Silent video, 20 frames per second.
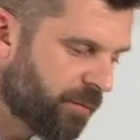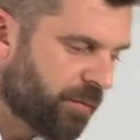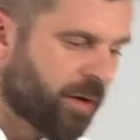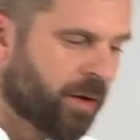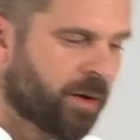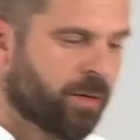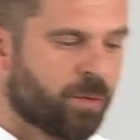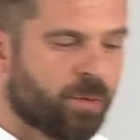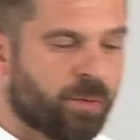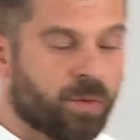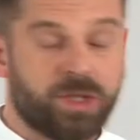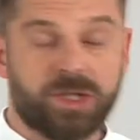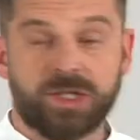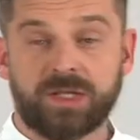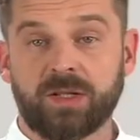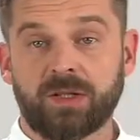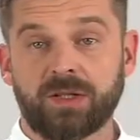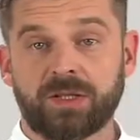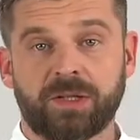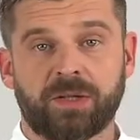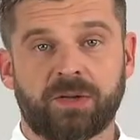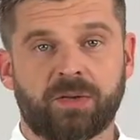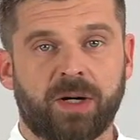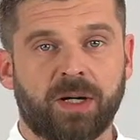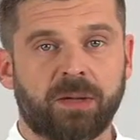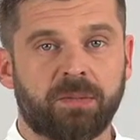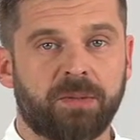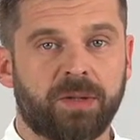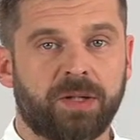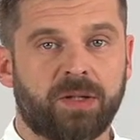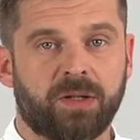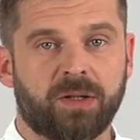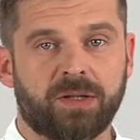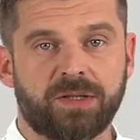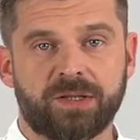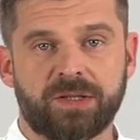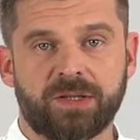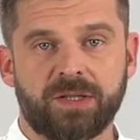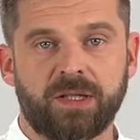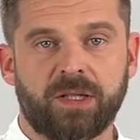which is also great
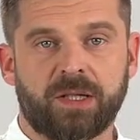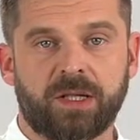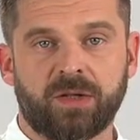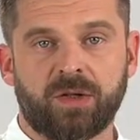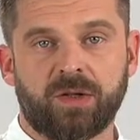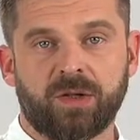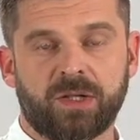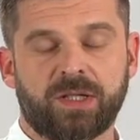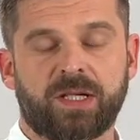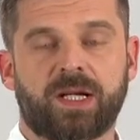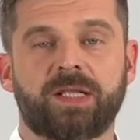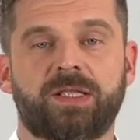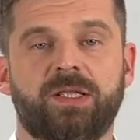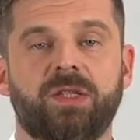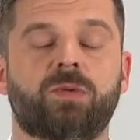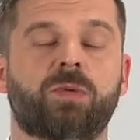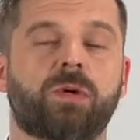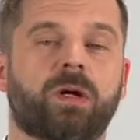because you can organize your